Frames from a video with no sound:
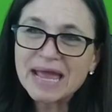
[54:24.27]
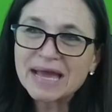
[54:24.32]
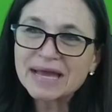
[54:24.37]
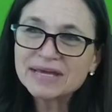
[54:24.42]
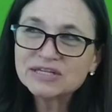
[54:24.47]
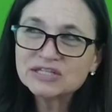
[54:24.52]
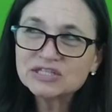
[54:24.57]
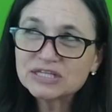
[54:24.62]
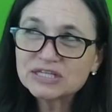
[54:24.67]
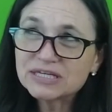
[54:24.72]

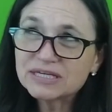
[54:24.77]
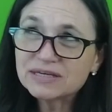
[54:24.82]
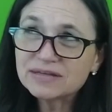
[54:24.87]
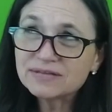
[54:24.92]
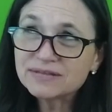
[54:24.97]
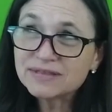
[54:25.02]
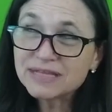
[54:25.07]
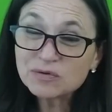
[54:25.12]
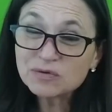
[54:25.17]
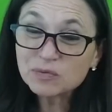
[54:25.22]
And
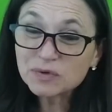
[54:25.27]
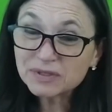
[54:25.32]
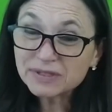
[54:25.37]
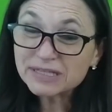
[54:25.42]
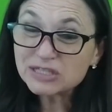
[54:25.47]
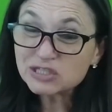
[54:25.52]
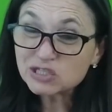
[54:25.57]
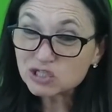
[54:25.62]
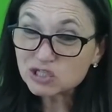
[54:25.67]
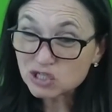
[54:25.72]
they
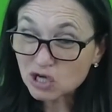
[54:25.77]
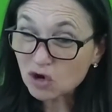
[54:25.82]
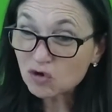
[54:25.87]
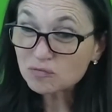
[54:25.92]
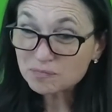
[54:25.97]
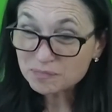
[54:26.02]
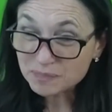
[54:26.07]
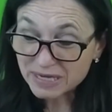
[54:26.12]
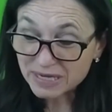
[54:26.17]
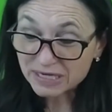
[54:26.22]
really
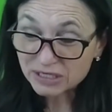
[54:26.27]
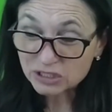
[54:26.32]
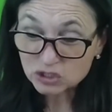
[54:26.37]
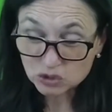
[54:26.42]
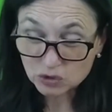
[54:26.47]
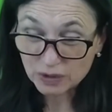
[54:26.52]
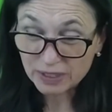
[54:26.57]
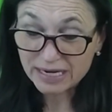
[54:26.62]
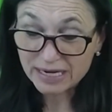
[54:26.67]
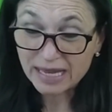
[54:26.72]
don't
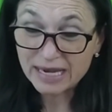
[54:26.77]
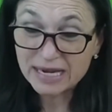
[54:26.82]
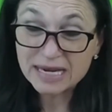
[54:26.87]
picture it.